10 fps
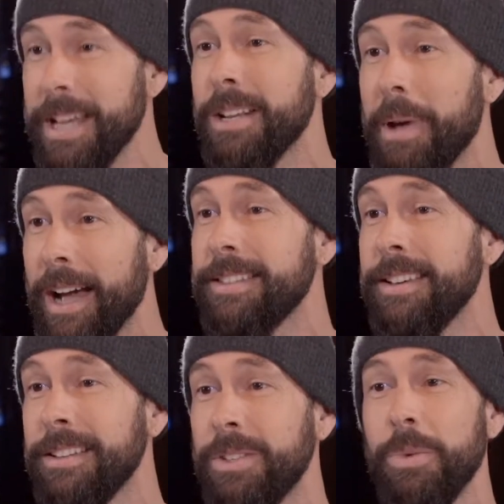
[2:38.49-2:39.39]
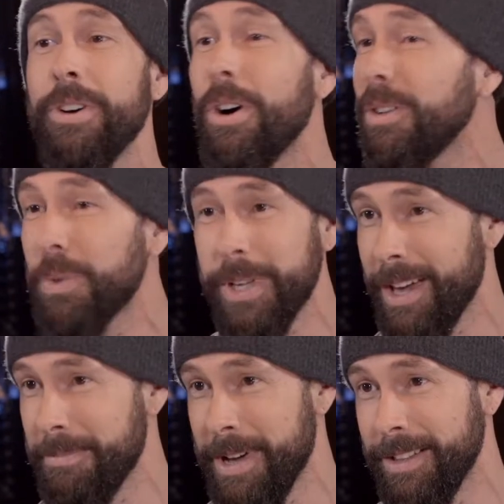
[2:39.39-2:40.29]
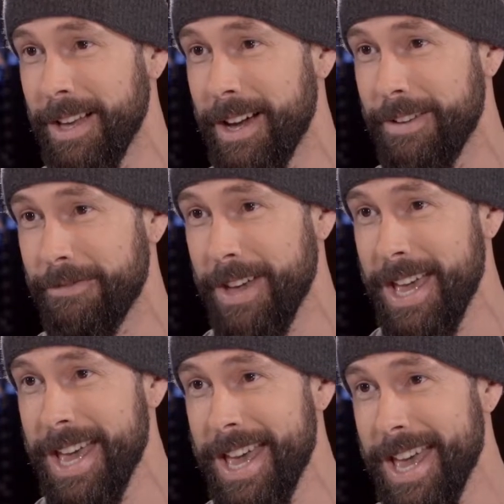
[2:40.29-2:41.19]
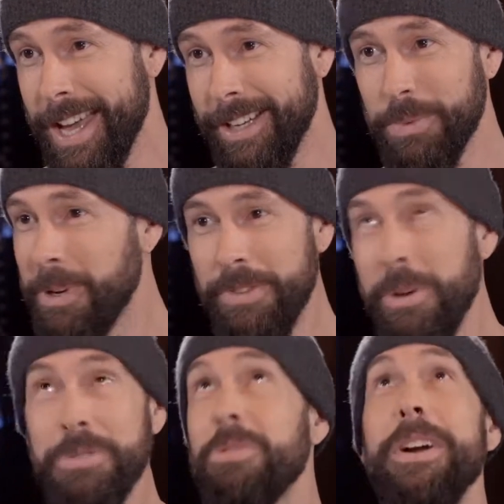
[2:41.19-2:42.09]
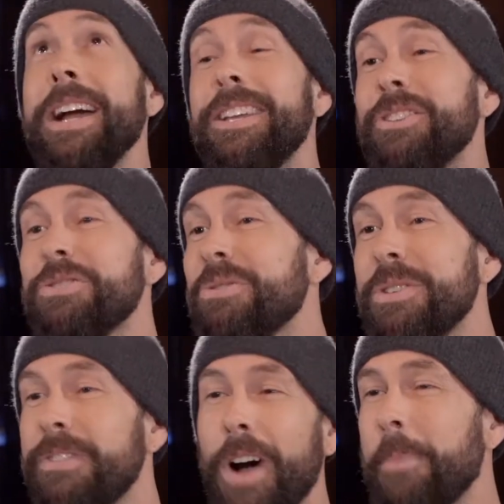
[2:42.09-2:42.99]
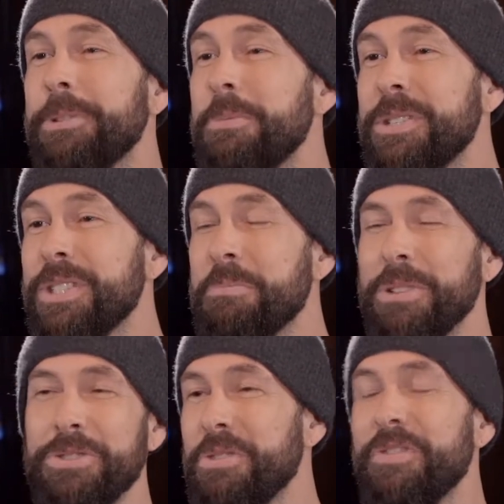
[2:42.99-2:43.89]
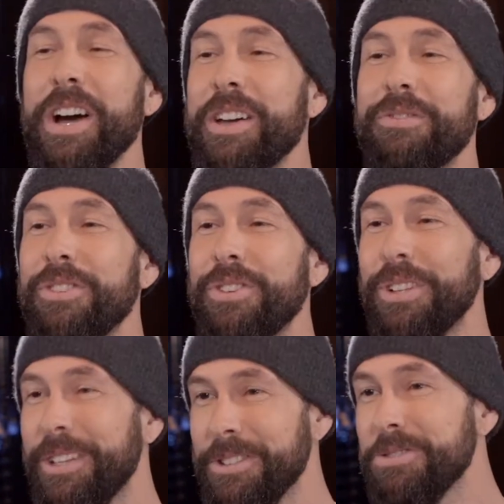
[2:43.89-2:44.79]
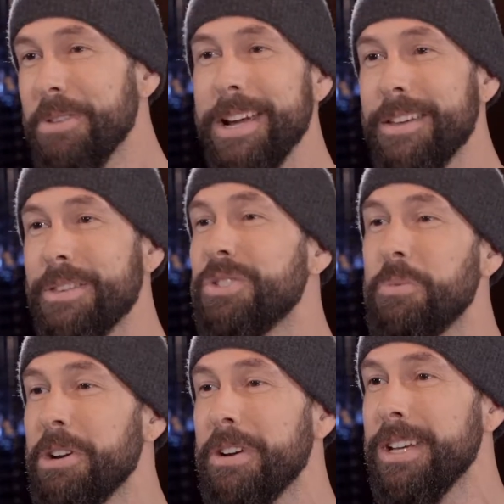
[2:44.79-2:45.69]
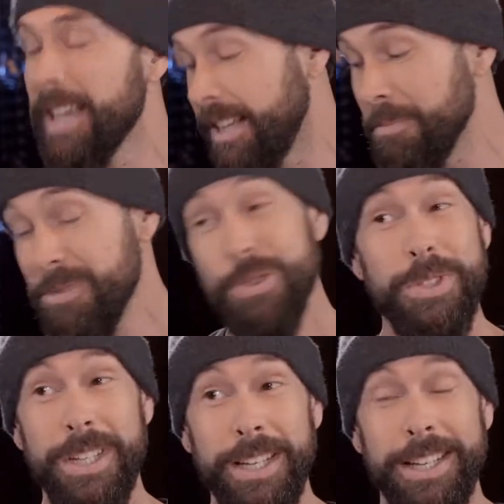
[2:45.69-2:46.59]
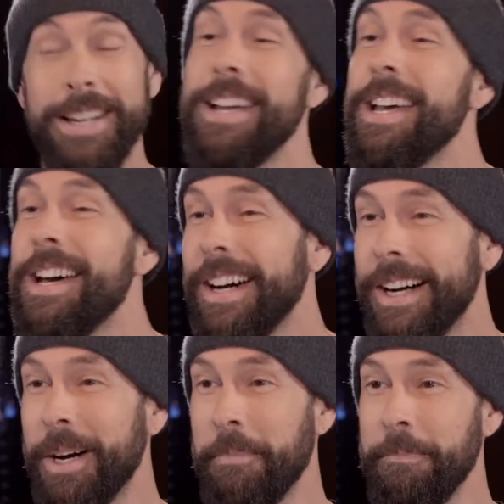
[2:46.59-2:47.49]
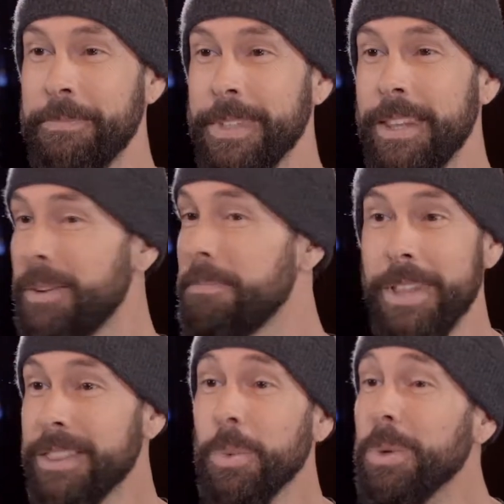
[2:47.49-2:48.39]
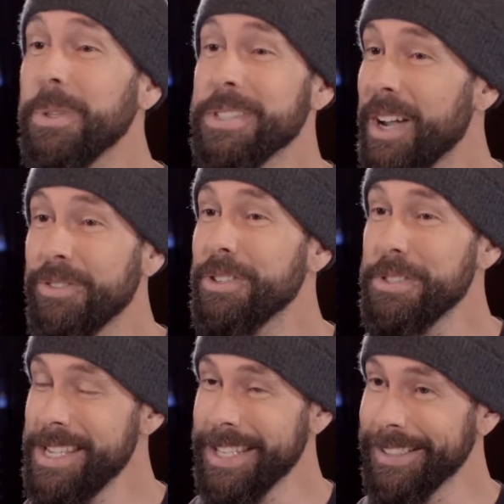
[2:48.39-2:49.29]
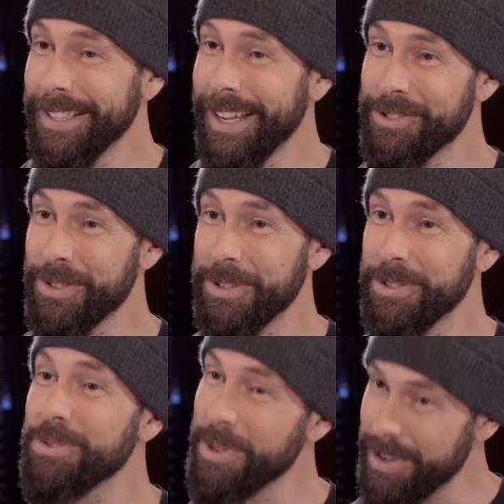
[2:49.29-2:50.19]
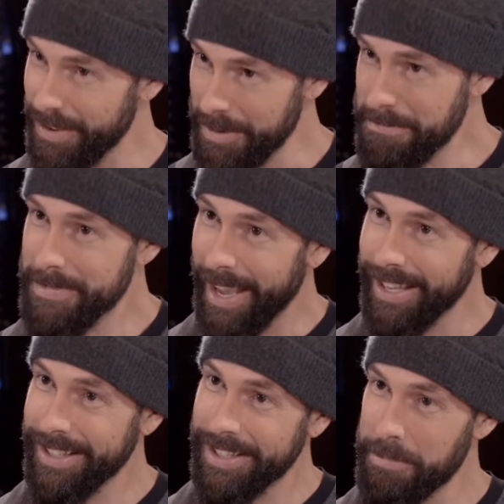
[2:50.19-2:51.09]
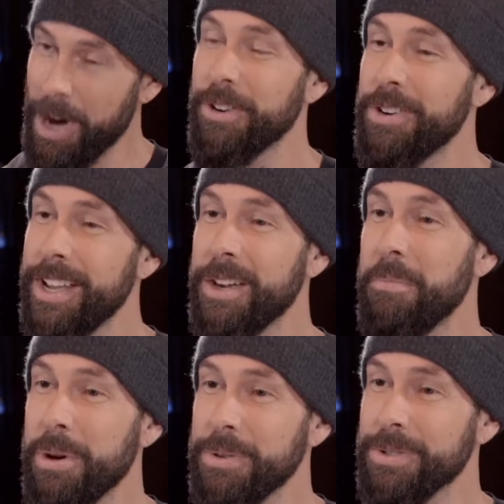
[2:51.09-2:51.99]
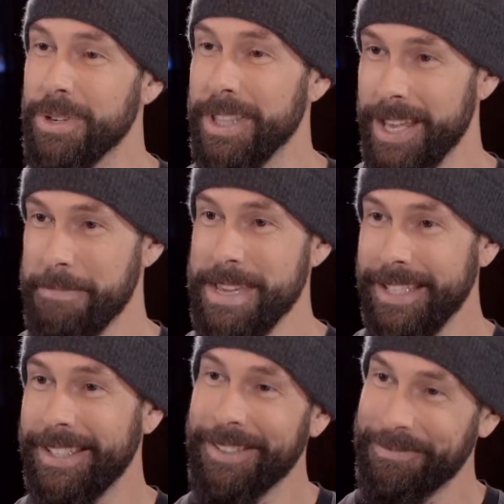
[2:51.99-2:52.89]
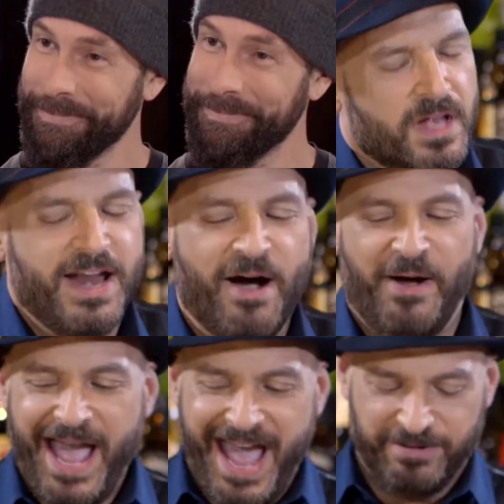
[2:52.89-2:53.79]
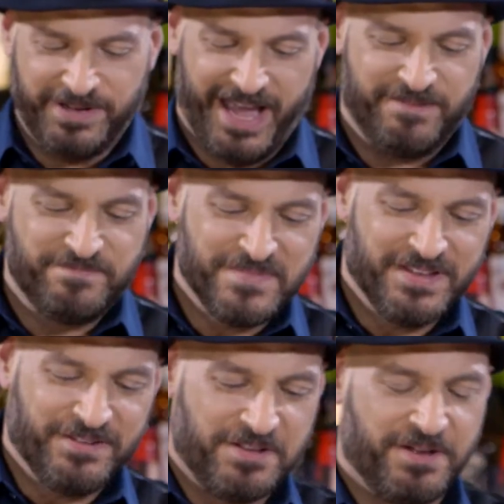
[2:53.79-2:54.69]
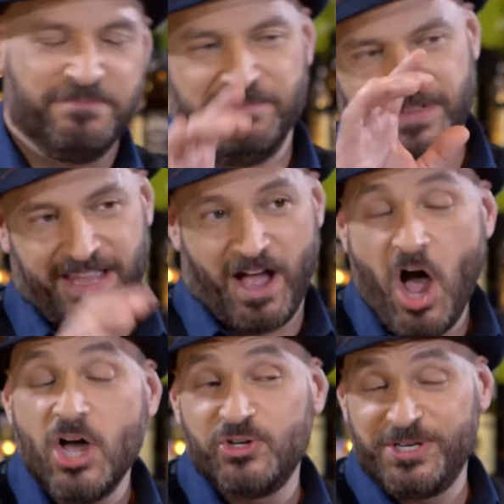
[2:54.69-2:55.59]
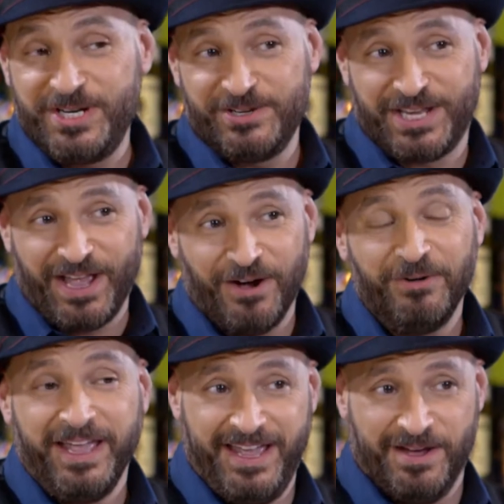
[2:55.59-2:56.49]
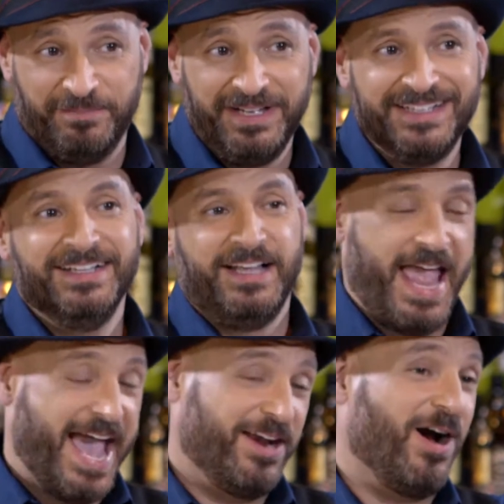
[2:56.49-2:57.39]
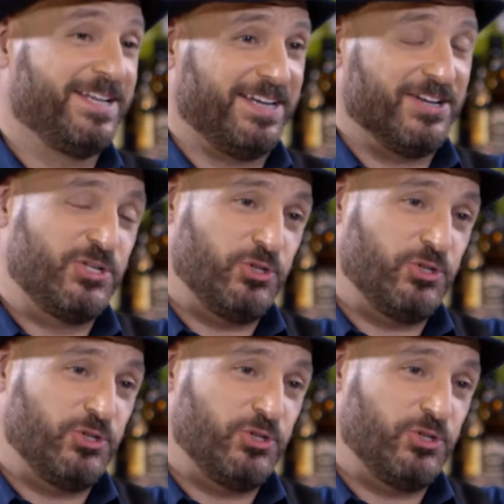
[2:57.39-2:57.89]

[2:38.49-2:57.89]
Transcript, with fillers: made it back to England with all 28 men alive and it's one of the most miraculous stories of optimism and survival and strength of spirit and music um, that, that the world has ever seen. And so it's a story of him uh-huh. and a modern day composer, and they meet. Now, okay, a, a hundred years ago, him, yeah. Antarctica